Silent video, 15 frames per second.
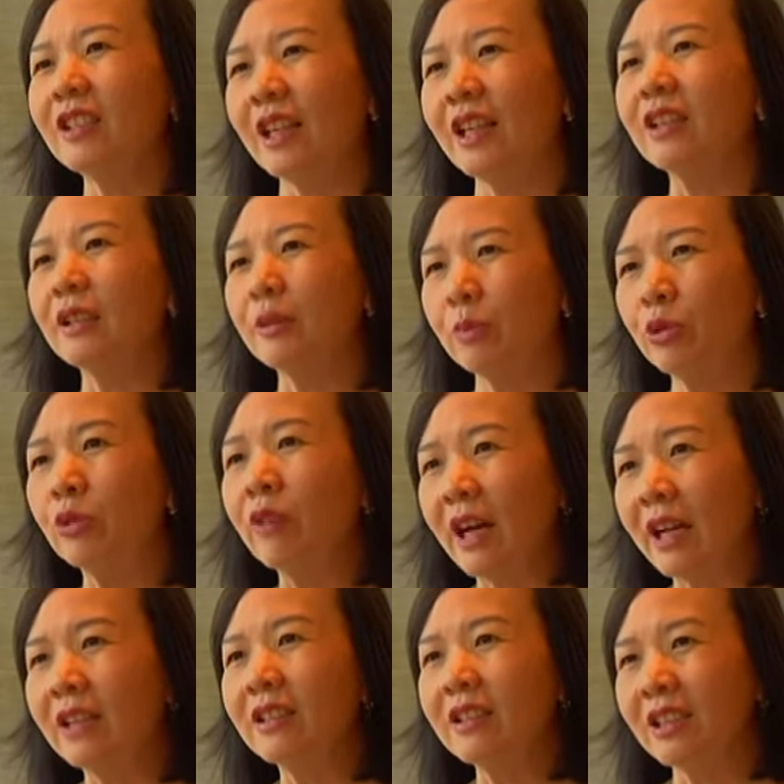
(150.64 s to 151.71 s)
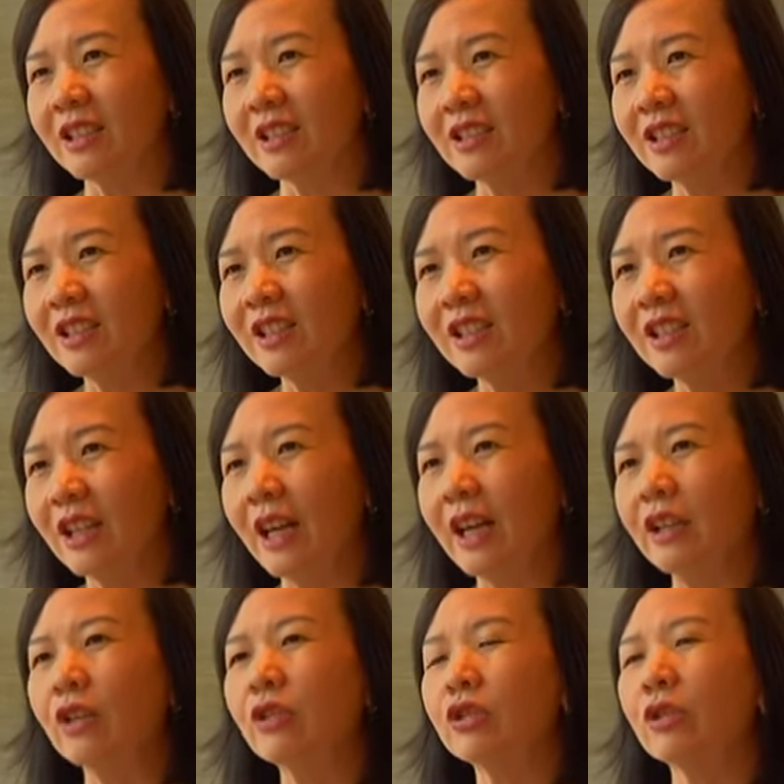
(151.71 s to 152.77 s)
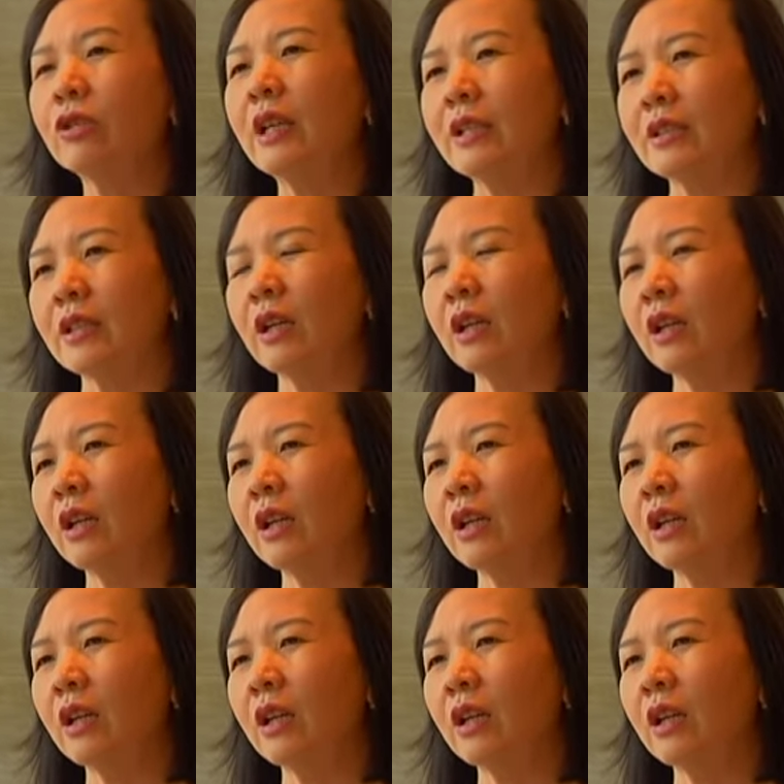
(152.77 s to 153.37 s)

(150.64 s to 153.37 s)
that provide this, and also the